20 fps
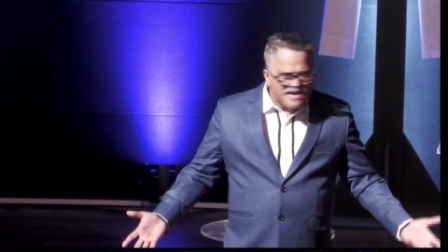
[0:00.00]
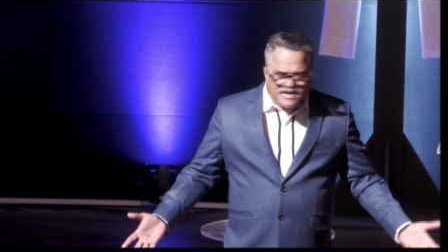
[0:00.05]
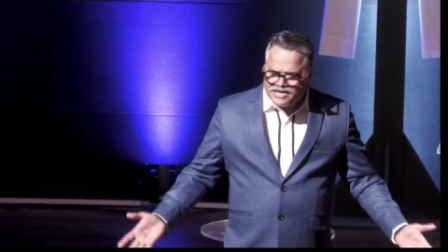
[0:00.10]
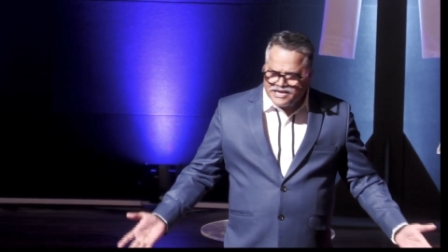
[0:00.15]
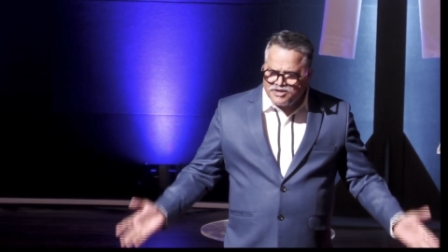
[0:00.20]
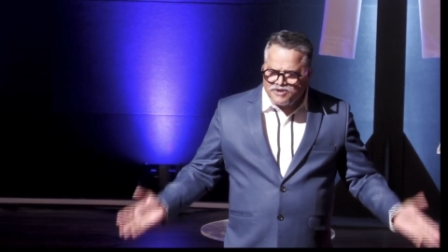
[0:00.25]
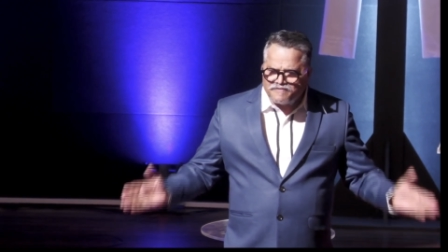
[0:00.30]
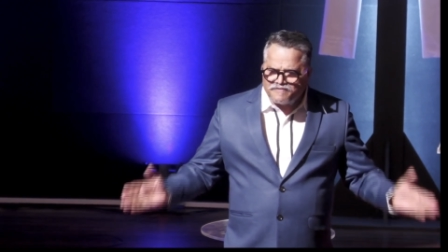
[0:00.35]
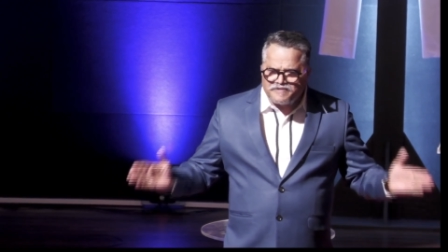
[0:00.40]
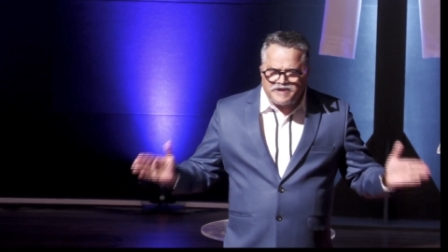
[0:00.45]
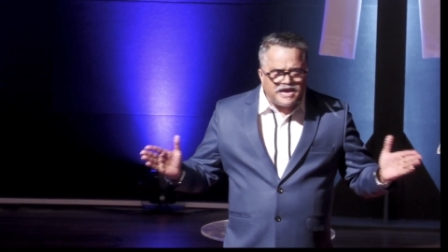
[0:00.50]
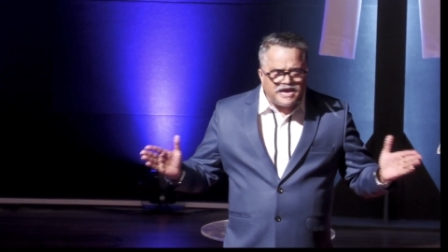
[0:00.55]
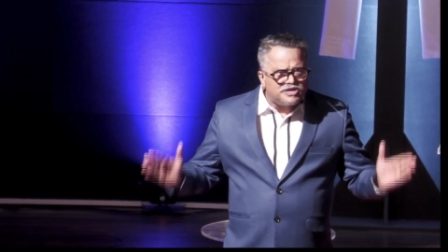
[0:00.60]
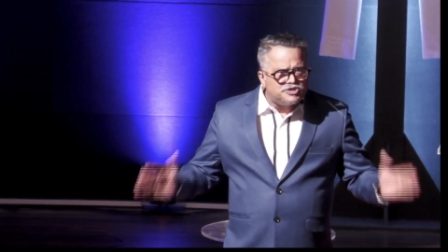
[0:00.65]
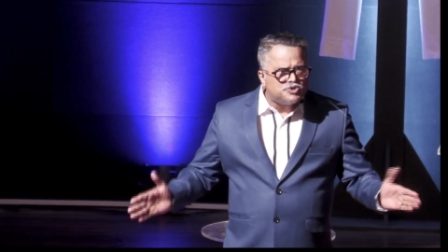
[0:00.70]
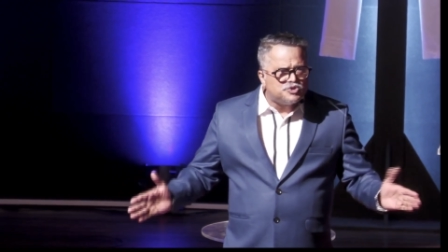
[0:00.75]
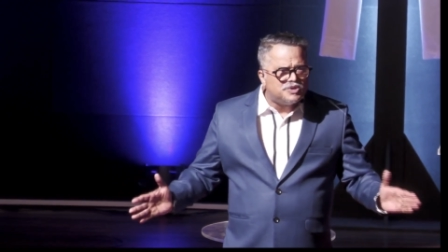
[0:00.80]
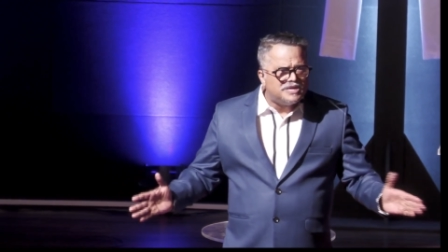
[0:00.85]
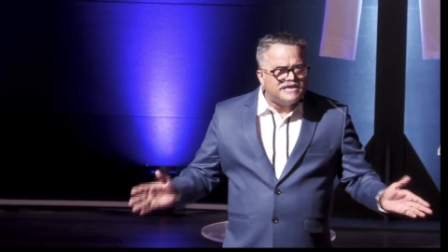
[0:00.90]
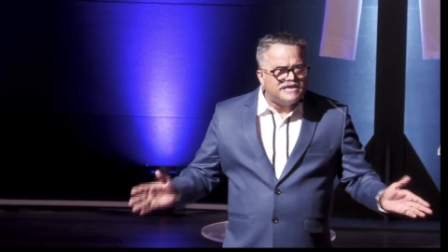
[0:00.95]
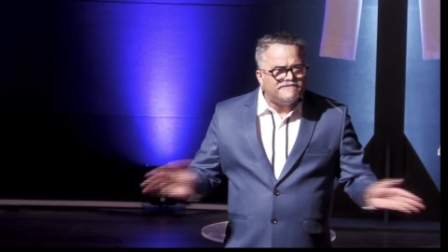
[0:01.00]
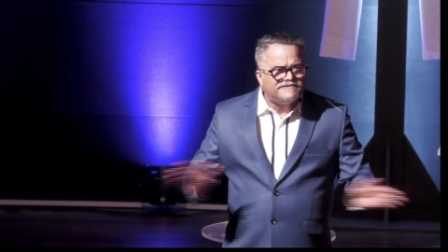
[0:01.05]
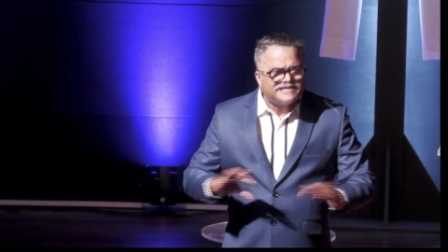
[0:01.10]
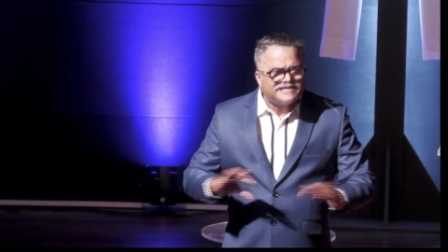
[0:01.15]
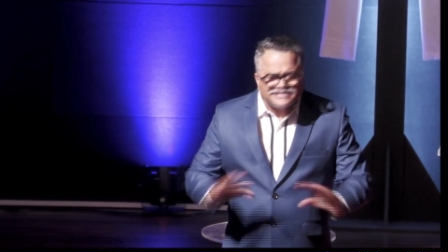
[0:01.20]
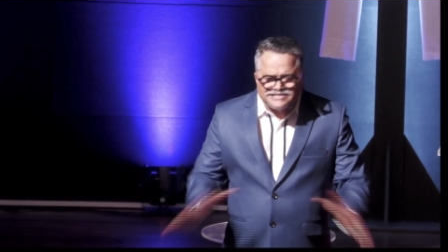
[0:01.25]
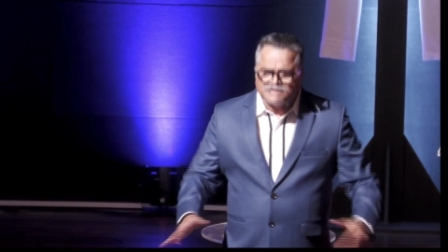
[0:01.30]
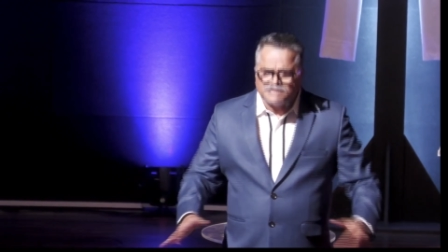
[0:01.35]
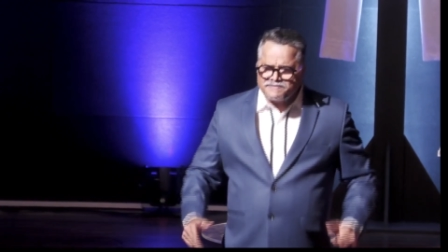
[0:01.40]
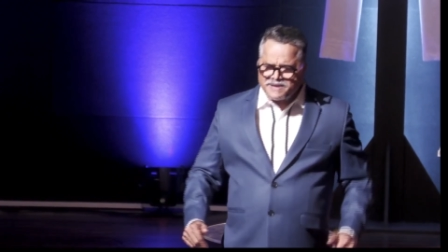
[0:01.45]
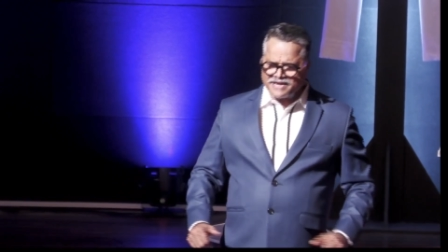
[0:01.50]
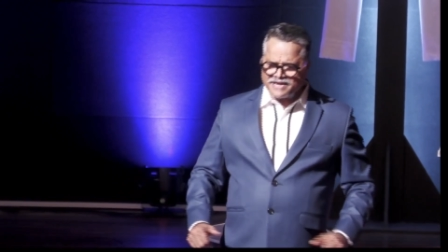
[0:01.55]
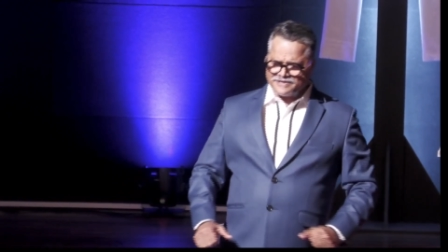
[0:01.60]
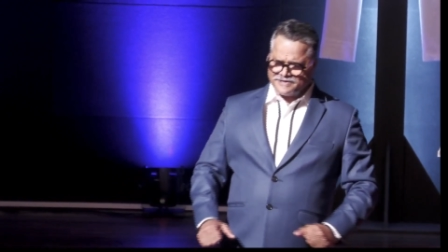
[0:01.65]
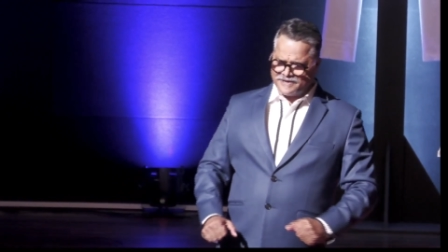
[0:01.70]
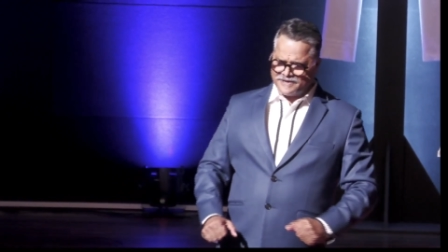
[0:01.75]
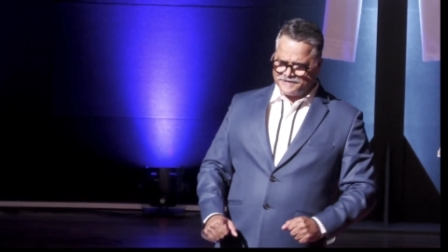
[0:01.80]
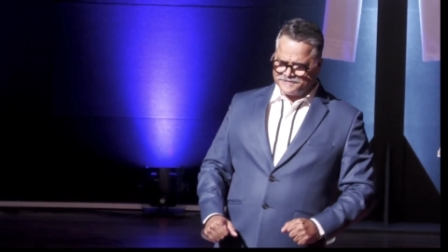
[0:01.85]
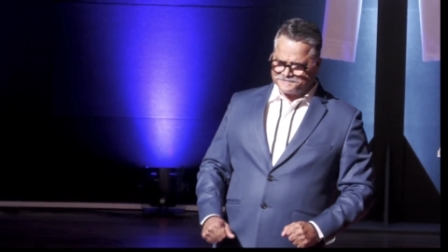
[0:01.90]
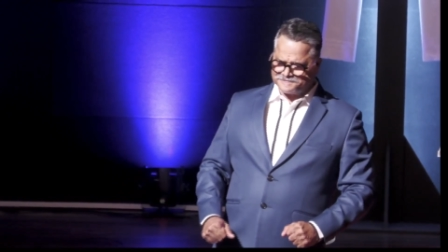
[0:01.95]
You know, where you live, it doesn't
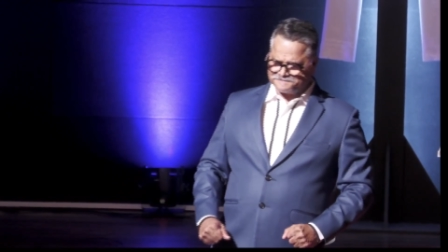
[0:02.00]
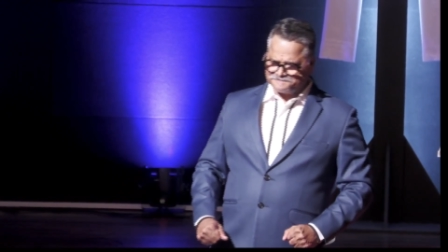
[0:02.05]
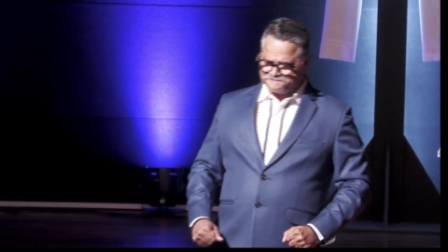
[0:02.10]
matter.